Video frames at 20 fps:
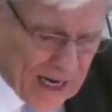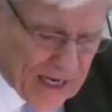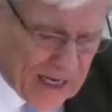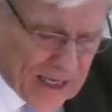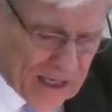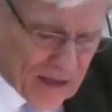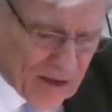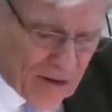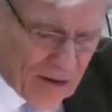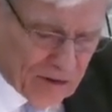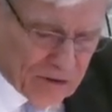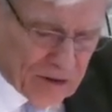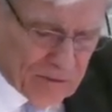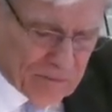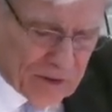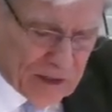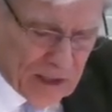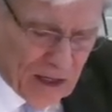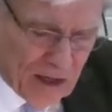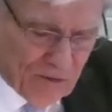he calls
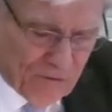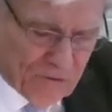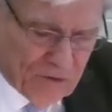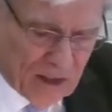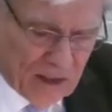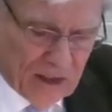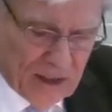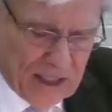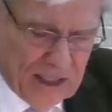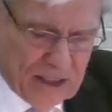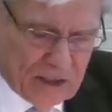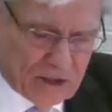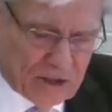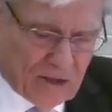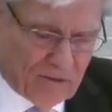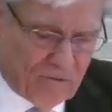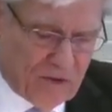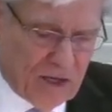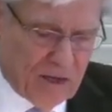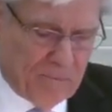himself the least
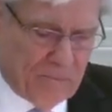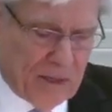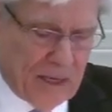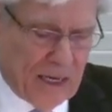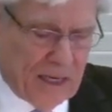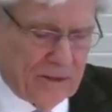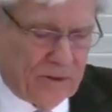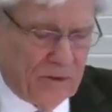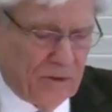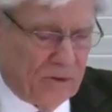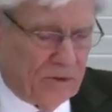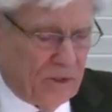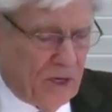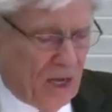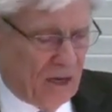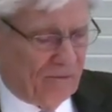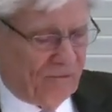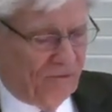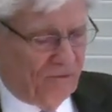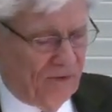of the apostles,
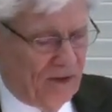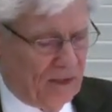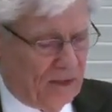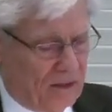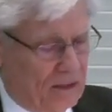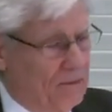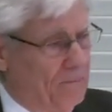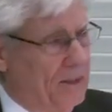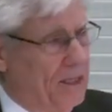not fit to be